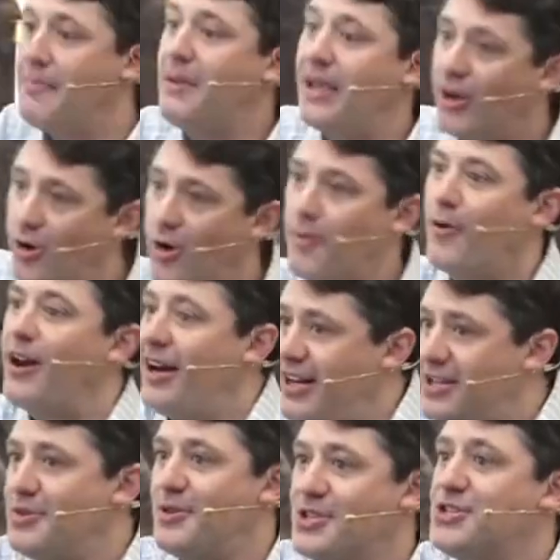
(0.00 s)
be incorporated
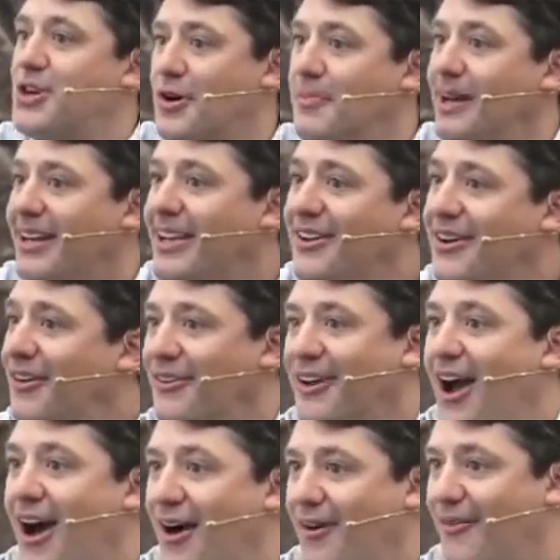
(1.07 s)
into a sermon. You don't
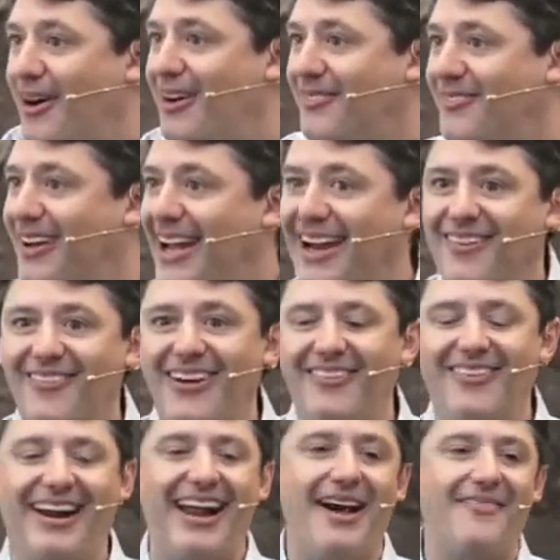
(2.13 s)
know what
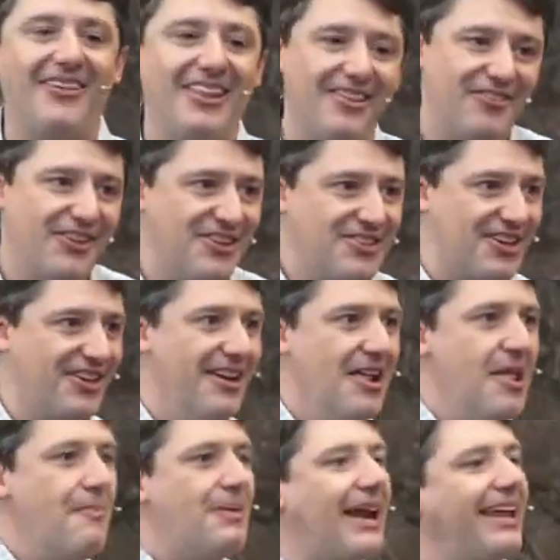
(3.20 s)
might happen in the future.
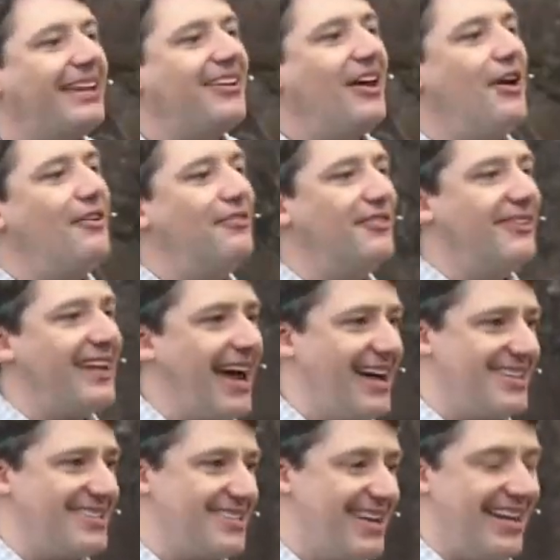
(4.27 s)
But I love
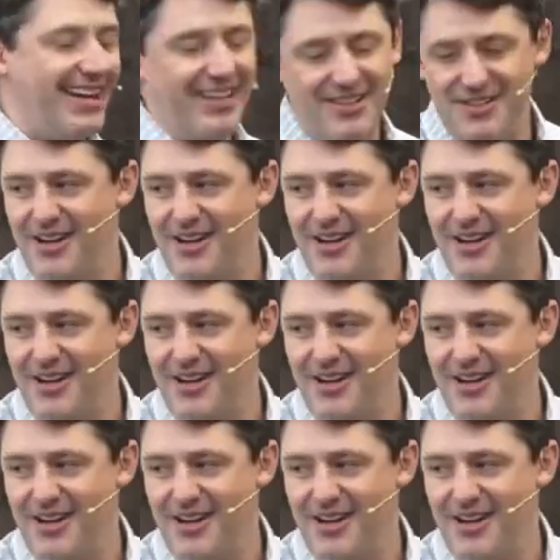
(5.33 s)
that skit,